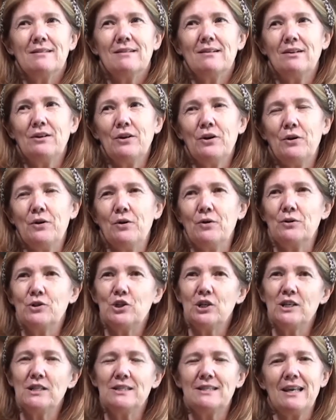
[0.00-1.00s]
oh,
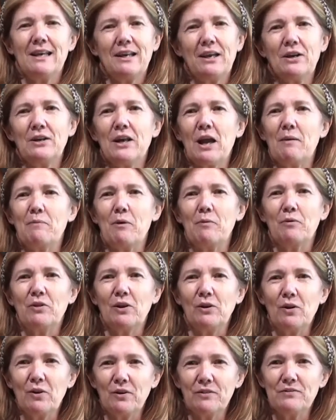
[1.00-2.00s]
geez, that can come up with
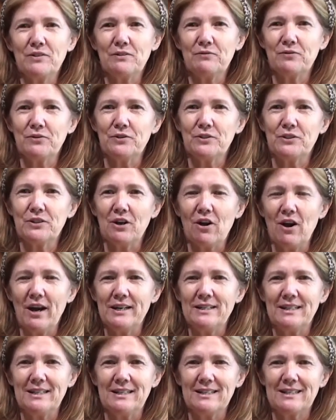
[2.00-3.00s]
a lot of different
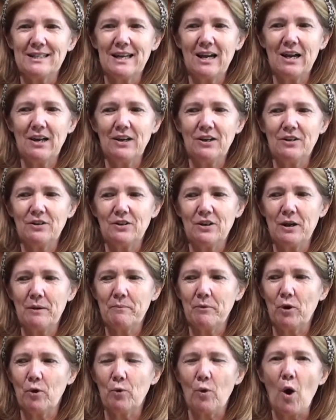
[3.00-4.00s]
ideas, can't it?
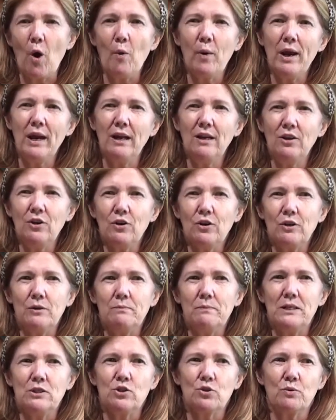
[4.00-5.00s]
Growing, you
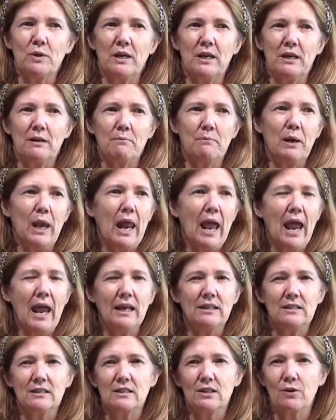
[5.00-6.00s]
could be doing
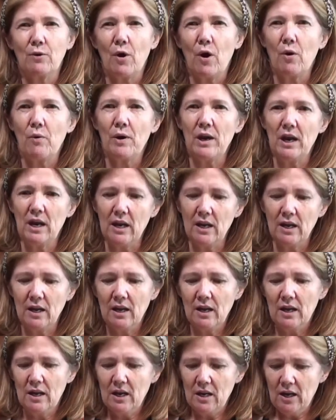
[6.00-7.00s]
plants
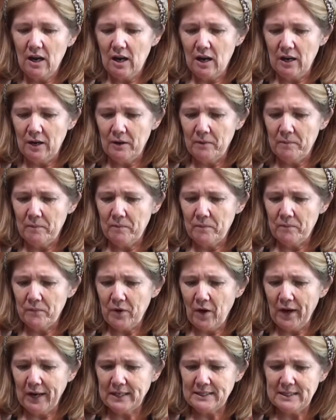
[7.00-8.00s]
growing. I
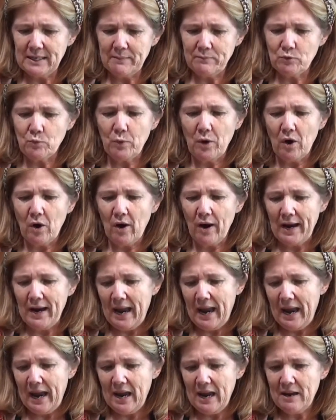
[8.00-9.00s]
accept where I
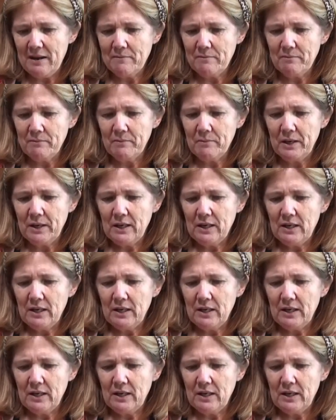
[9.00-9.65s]
am.